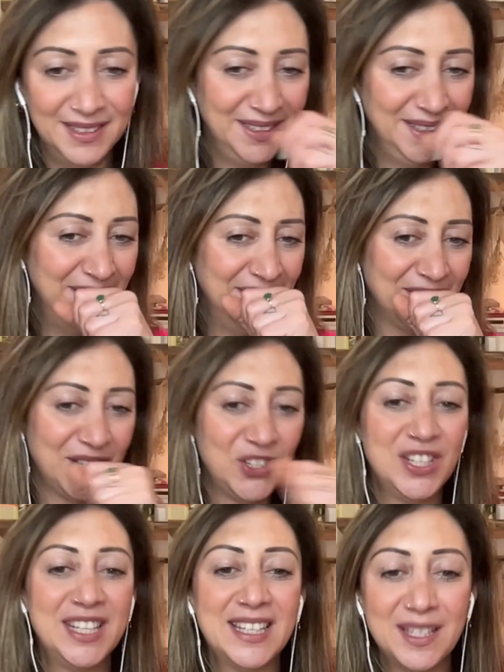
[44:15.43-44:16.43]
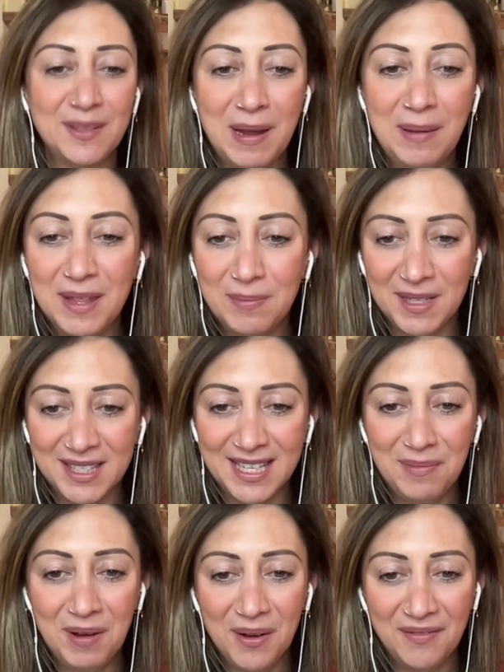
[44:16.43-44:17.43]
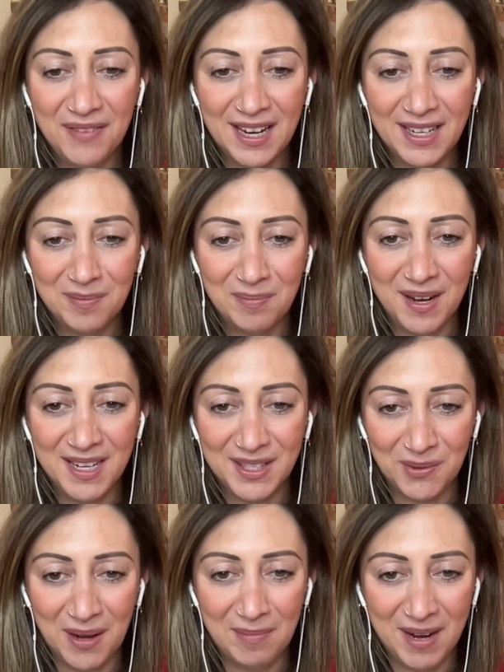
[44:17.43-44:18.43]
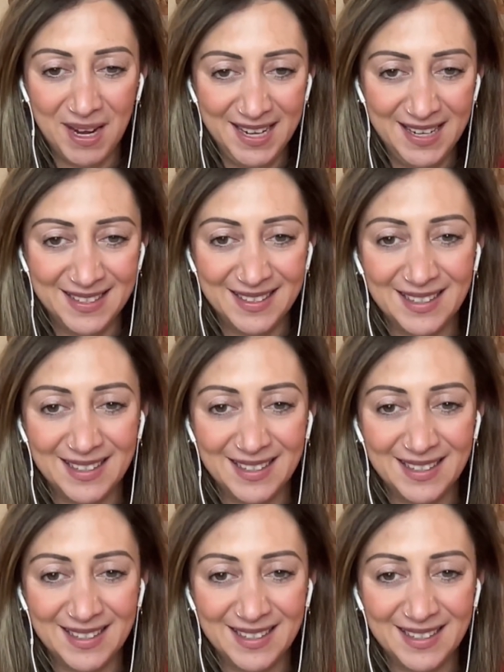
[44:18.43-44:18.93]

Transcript: So she says it's maybe the placebo effect, but I swear by it.